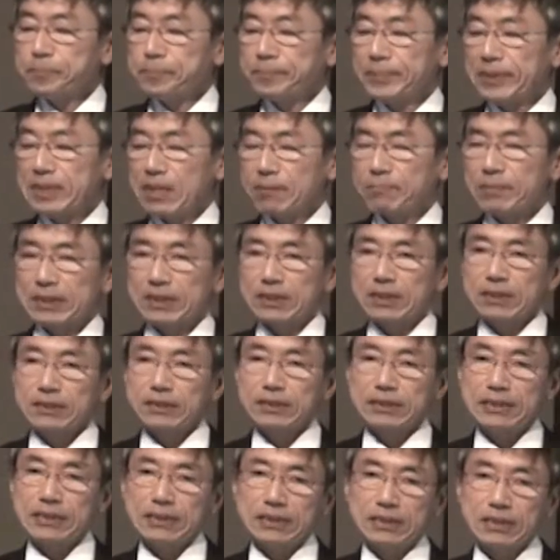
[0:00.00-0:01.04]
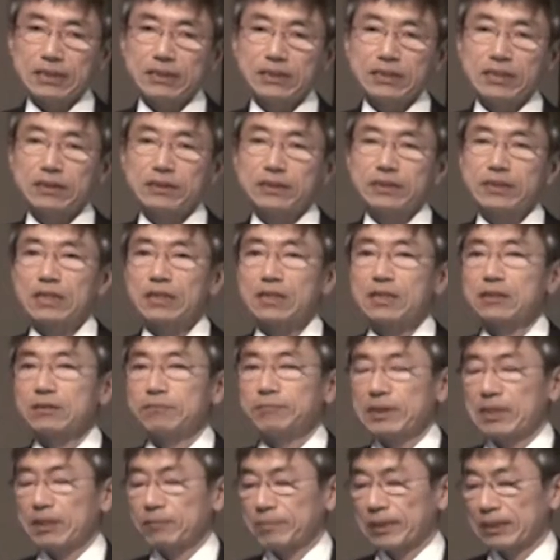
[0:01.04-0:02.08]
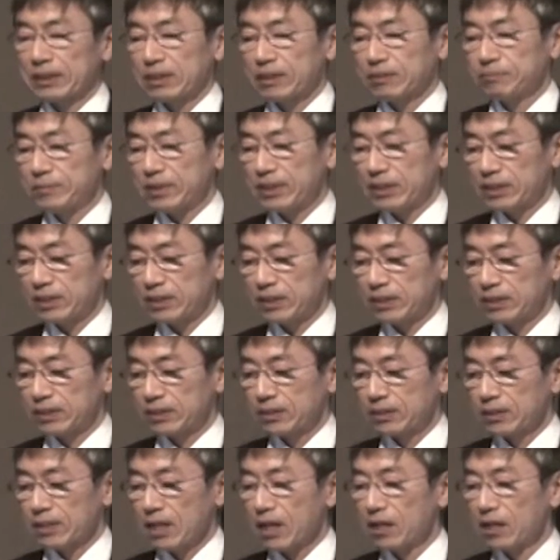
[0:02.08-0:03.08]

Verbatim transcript: Minamata disease and second Minamata disease,